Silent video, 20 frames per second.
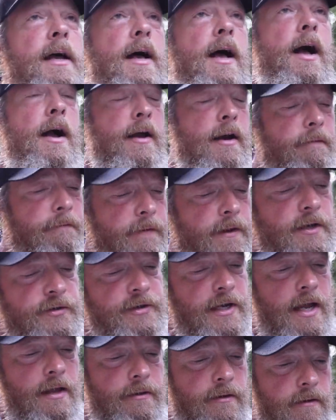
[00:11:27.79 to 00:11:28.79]
I'm gonna
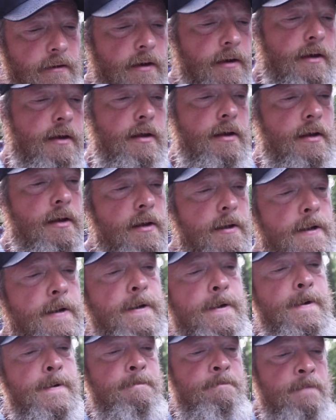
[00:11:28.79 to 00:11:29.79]
finish out the
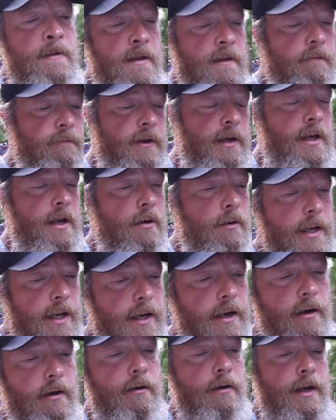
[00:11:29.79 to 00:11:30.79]
video
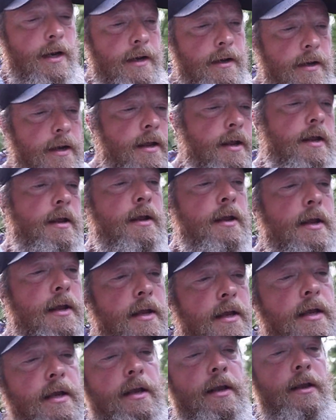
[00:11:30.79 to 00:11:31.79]
here, and
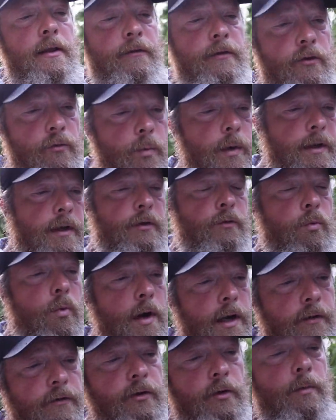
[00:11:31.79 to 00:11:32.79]
since we did
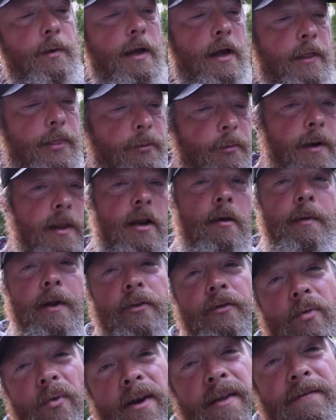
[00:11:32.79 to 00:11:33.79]
22, we got three. That'll be
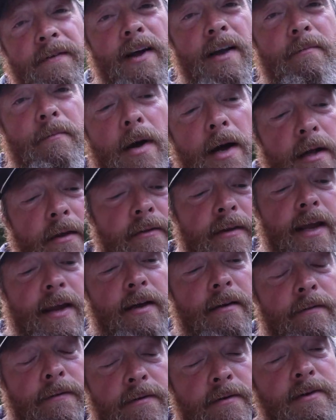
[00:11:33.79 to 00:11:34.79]
a 25 mile
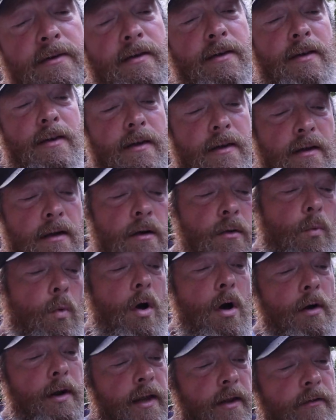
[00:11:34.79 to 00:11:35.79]
day of
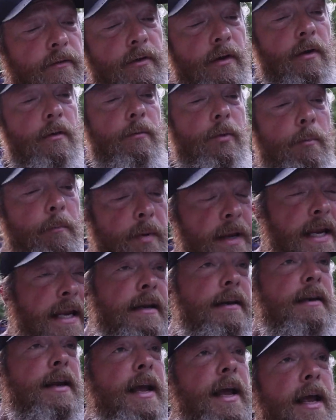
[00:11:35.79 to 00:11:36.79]
walking, so we're
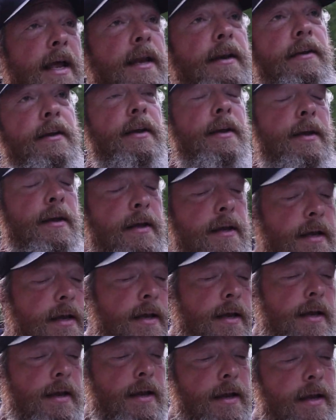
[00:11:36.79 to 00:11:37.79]
beat. And
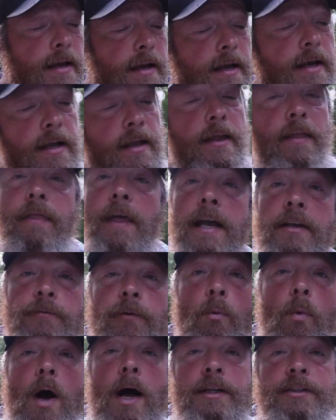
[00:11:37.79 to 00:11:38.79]
thanks
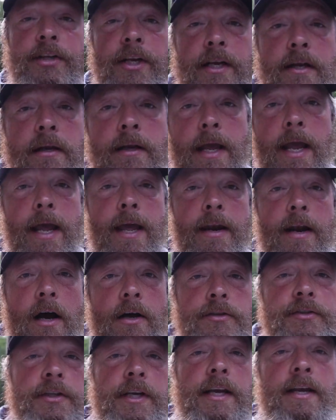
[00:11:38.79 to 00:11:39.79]
for watching, and
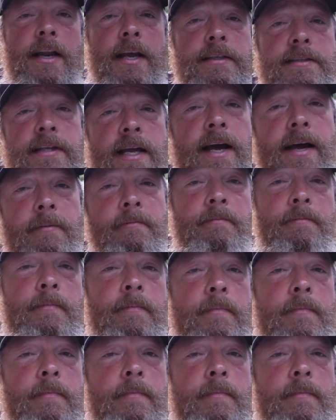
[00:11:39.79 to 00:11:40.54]
I'll see you next time.